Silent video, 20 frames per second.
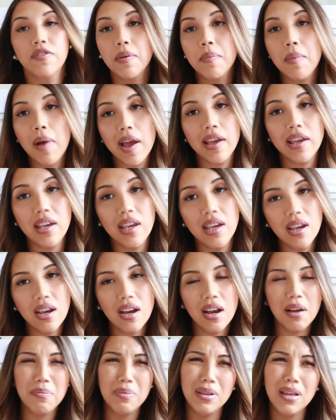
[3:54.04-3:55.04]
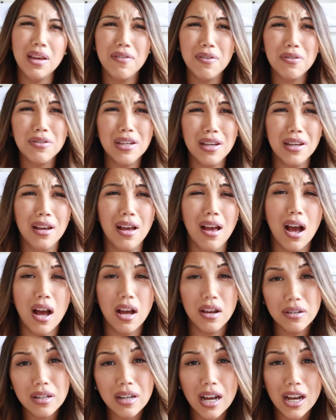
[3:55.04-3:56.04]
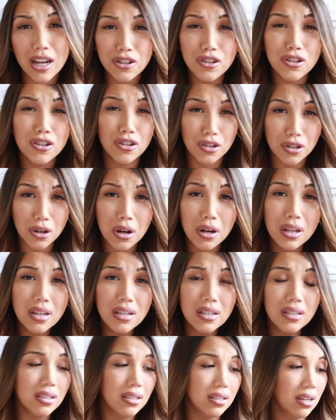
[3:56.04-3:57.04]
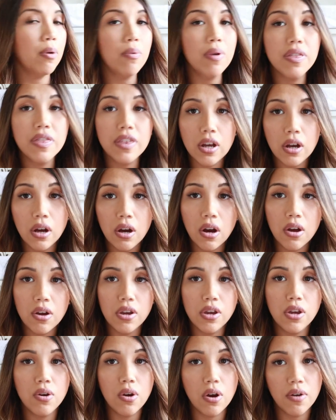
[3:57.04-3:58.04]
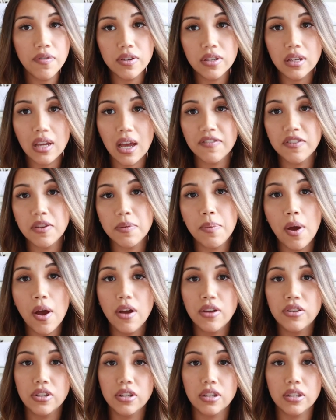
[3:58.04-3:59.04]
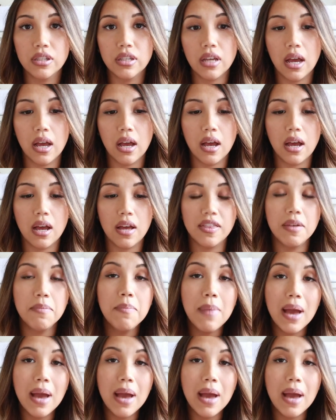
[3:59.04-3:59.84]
from IKEA. I believe it was under one hundred dollars, but with the cot you obviously have to purchase uh, the